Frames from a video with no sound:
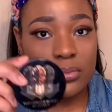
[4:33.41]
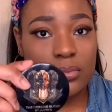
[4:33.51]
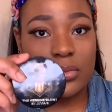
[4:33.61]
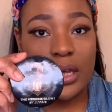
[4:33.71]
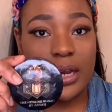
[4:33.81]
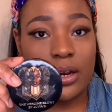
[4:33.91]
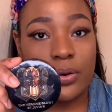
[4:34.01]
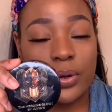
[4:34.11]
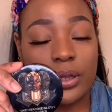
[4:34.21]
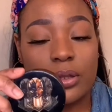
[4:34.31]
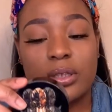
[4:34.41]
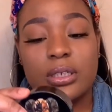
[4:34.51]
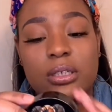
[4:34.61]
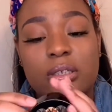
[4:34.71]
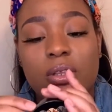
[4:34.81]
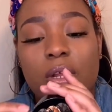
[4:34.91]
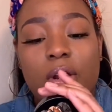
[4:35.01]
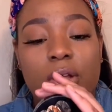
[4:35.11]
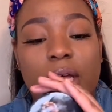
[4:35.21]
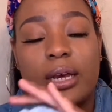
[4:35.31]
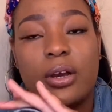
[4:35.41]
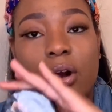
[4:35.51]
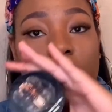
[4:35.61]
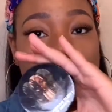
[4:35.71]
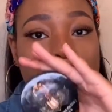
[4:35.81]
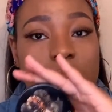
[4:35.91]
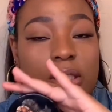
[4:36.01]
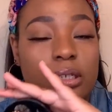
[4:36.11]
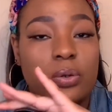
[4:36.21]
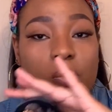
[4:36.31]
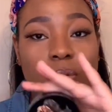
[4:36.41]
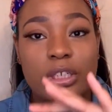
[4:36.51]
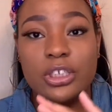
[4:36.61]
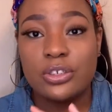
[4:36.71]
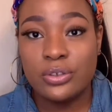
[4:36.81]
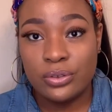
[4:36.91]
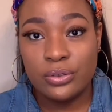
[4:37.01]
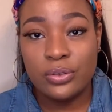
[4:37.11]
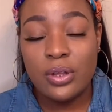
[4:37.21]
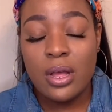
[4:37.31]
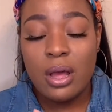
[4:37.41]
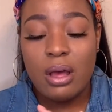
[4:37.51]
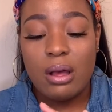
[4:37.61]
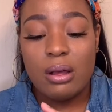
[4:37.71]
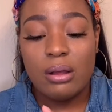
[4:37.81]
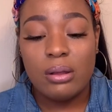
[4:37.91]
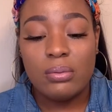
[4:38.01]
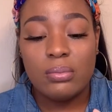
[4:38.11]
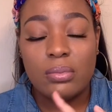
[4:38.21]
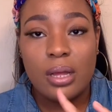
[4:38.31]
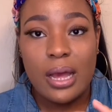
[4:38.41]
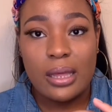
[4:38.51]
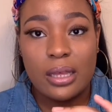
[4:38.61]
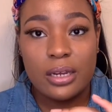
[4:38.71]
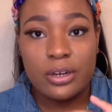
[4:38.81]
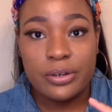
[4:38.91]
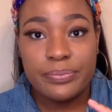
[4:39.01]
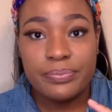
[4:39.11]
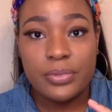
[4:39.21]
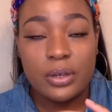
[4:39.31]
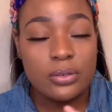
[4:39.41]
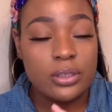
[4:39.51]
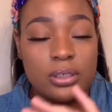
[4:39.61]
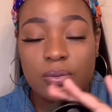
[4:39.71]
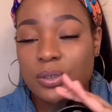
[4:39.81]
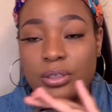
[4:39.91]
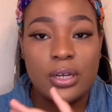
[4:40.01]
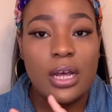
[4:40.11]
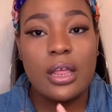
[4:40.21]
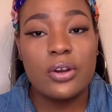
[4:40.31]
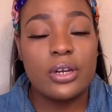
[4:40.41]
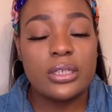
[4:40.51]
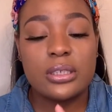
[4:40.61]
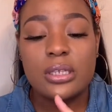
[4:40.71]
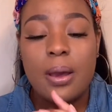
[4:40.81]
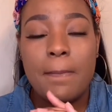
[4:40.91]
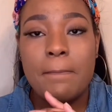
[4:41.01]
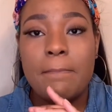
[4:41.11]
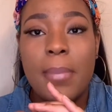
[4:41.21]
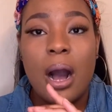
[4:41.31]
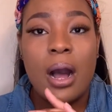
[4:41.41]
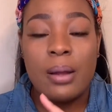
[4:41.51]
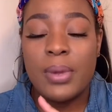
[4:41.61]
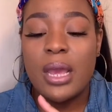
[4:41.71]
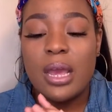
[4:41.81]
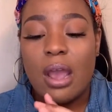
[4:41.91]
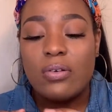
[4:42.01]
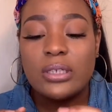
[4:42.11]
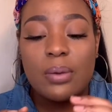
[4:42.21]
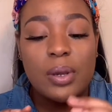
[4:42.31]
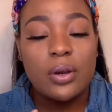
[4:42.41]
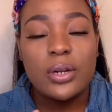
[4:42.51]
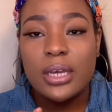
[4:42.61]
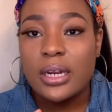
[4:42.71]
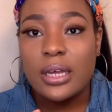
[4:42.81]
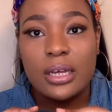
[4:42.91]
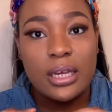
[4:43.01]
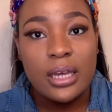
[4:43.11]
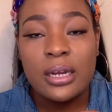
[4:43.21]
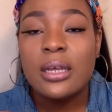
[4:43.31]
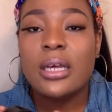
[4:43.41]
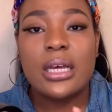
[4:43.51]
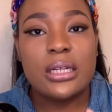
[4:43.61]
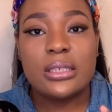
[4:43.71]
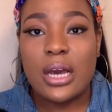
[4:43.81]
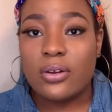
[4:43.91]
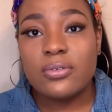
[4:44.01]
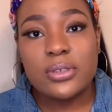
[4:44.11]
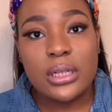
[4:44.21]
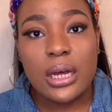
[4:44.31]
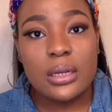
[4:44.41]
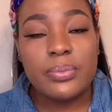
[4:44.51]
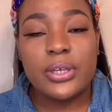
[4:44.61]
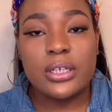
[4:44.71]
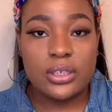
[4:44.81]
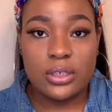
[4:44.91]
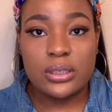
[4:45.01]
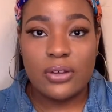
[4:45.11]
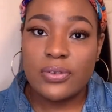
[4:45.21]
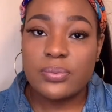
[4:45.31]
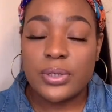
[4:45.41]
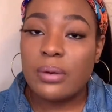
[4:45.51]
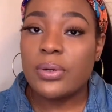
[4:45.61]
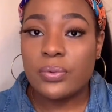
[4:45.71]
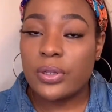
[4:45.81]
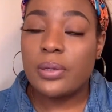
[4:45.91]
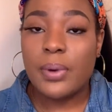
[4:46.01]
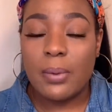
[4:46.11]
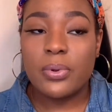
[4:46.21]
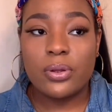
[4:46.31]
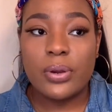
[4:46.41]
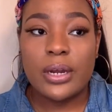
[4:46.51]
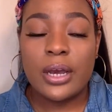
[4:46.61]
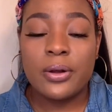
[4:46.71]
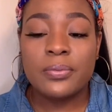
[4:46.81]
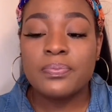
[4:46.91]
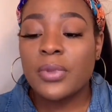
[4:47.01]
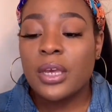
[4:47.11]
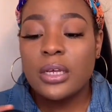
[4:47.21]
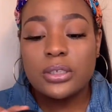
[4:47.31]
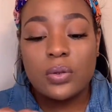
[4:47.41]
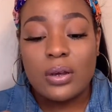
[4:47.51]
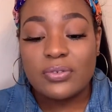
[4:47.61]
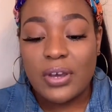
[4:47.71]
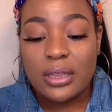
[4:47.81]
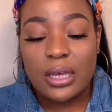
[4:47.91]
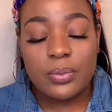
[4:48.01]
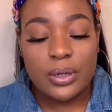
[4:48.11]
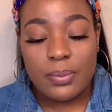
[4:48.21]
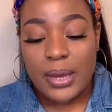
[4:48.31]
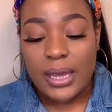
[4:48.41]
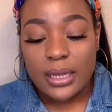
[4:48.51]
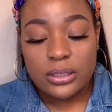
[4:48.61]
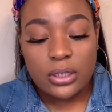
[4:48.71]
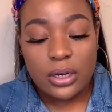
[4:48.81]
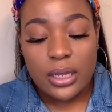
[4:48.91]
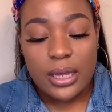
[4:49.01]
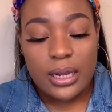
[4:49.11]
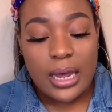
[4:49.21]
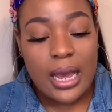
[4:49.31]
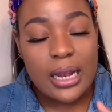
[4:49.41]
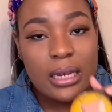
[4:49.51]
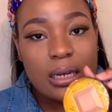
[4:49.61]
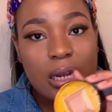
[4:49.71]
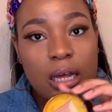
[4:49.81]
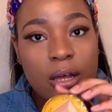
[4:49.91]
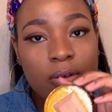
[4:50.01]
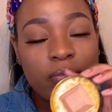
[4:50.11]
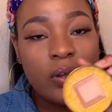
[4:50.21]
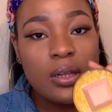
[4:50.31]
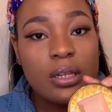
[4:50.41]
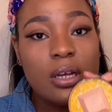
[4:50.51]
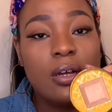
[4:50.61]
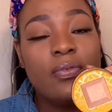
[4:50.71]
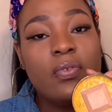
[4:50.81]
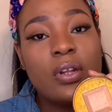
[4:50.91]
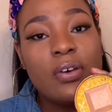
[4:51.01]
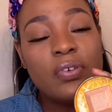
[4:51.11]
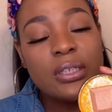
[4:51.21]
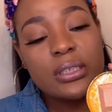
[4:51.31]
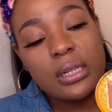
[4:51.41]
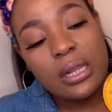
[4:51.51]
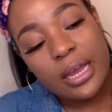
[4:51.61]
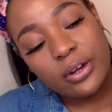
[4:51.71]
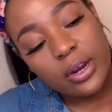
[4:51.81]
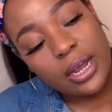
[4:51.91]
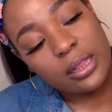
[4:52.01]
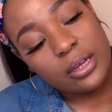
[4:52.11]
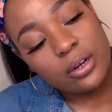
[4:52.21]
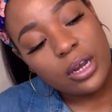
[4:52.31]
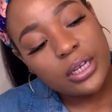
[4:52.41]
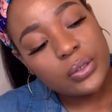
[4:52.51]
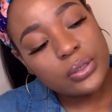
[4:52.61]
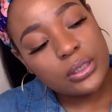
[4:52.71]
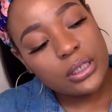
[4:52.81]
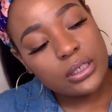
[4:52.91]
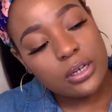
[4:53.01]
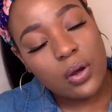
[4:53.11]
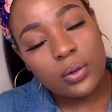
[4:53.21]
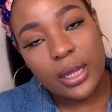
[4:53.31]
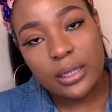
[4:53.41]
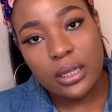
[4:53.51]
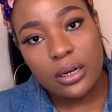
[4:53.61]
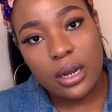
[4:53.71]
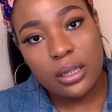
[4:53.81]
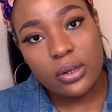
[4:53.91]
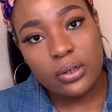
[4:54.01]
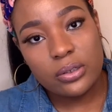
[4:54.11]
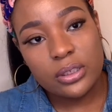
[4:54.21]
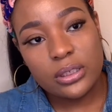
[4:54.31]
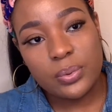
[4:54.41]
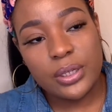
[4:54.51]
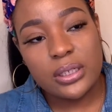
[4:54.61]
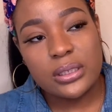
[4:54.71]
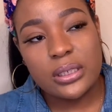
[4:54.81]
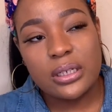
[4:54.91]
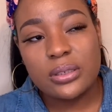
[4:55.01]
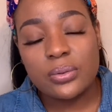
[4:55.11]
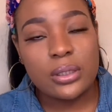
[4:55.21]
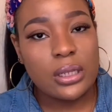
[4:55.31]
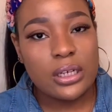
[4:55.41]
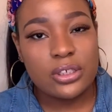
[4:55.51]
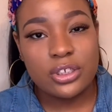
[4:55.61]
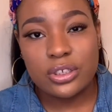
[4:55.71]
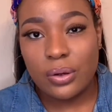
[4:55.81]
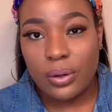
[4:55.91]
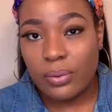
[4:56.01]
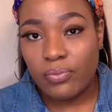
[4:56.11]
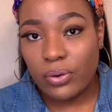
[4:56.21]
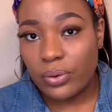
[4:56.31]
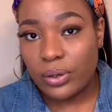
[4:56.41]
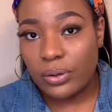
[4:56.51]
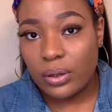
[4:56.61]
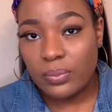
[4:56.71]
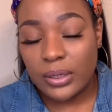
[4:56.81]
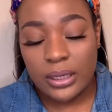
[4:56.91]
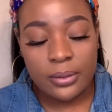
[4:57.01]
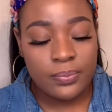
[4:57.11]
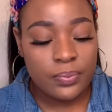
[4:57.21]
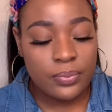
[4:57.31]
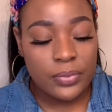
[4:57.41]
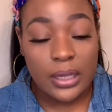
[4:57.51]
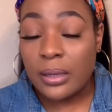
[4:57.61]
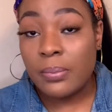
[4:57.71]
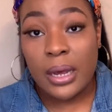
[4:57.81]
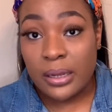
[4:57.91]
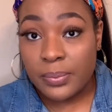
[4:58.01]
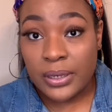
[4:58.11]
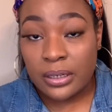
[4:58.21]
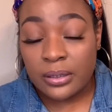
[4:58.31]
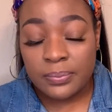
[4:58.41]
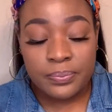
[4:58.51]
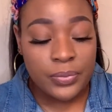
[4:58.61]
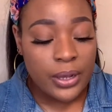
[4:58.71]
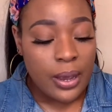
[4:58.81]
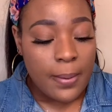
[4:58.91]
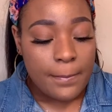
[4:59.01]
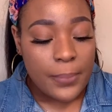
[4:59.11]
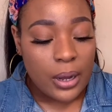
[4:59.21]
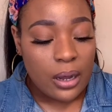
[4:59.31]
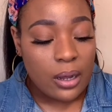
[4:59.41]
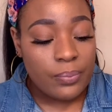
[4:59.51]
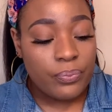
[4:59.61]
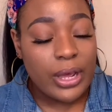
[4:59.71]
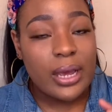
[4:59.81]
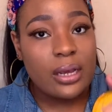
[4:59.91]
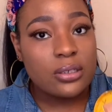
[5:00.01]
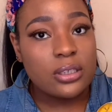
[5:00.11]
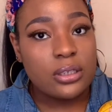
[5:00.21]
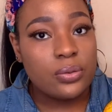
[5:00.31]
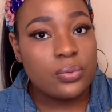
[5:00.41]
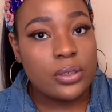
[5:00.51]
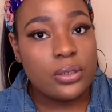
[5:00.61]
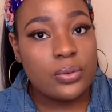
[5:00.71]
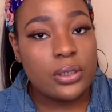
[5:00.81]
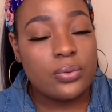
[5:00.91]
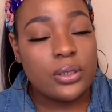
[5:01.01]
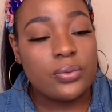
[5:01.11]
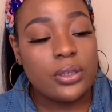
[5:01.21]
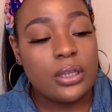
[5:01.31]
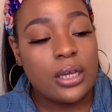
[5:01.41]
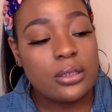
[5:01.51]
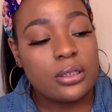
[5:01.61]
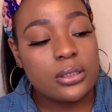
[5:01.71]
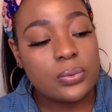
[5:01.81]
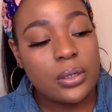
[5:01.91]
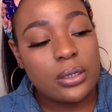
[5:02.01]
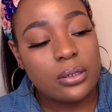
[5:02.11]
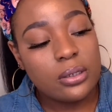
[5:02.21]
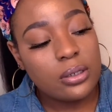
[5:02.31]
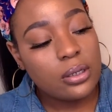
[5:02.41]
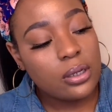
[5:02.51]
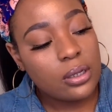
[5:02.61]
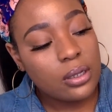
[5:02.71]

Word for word: the Heroine Glow. This is her, her like OG original um, highlighter. OG original highlighter. It's bomb. Every time I go to get it, again, it's out of stock because her stuff is becoming really popular right now. So I was finally able to get my hands on it and I love, love, love it. It's a lighter highlighter. I usually don't like lighter highlighters just because it doesn't really like show up for real on me in my opinion but um i actually really really really really like this one